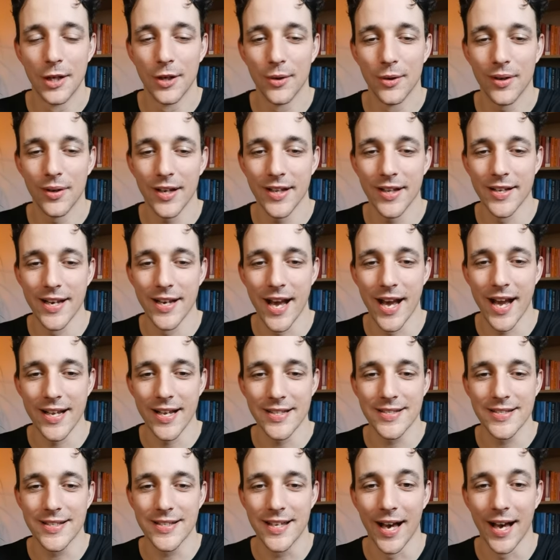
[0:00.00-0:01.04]
What a
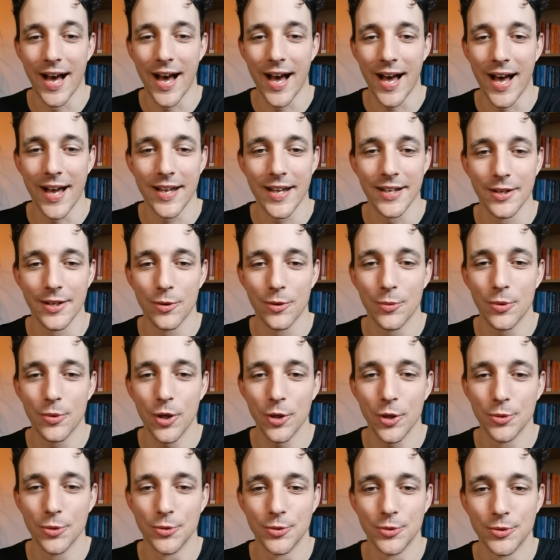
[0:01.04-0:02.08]
nice guy.
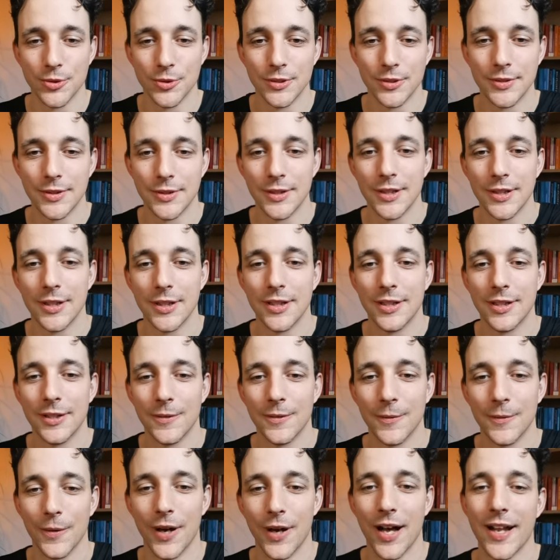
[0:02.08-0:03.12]
Whew.
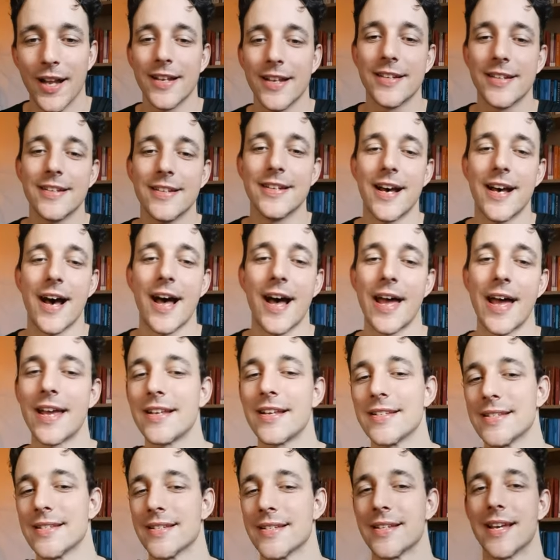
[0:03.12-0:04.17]
What a
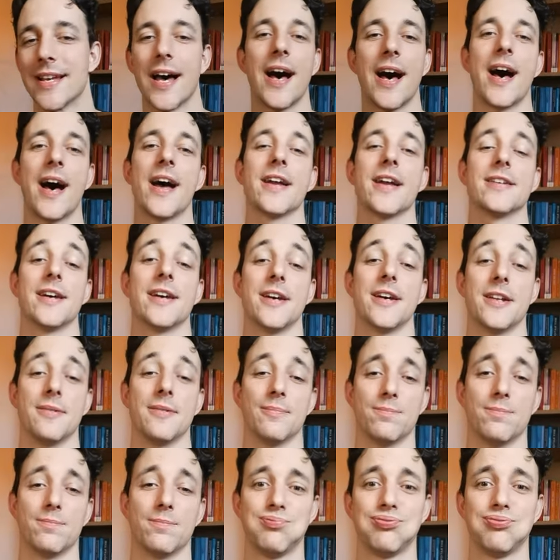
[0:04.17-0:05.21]
nice guy.
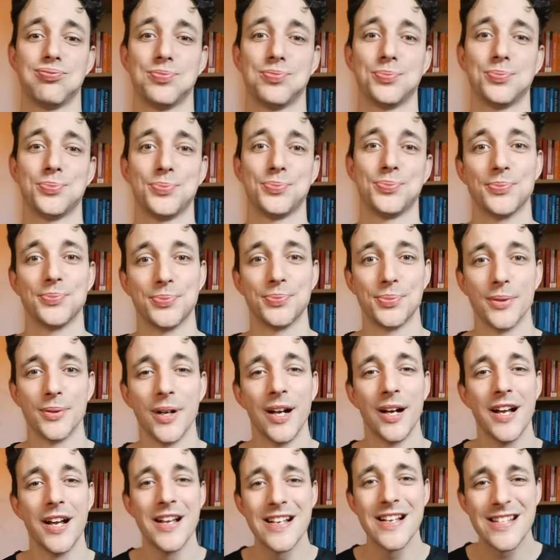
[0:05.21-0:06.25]
And
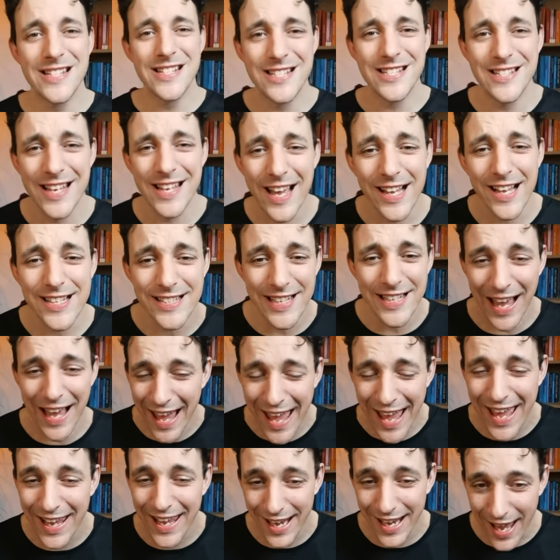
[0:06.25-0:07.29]
6
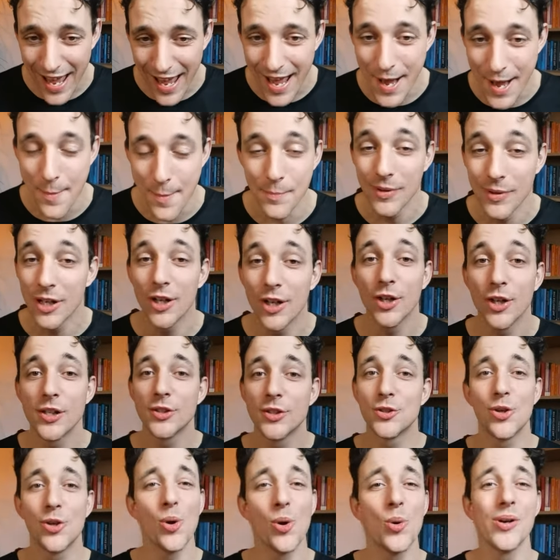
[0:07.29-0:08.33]
a.m.
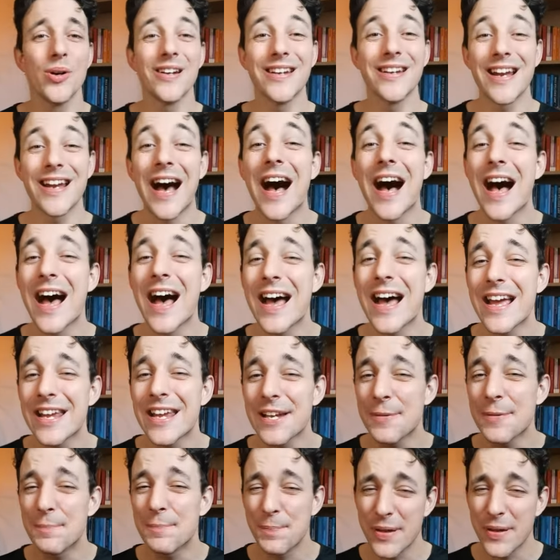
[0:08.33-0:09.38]
to
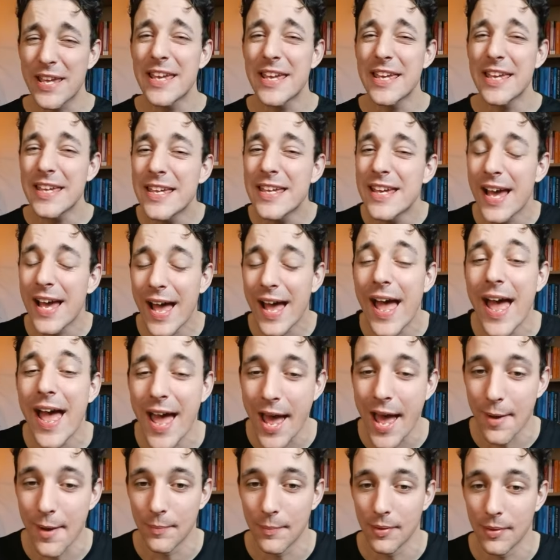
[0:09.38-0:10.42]
9
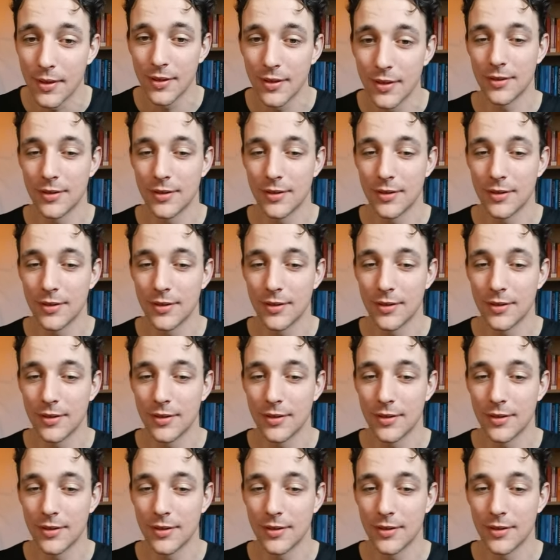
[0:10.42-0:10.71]
p.m.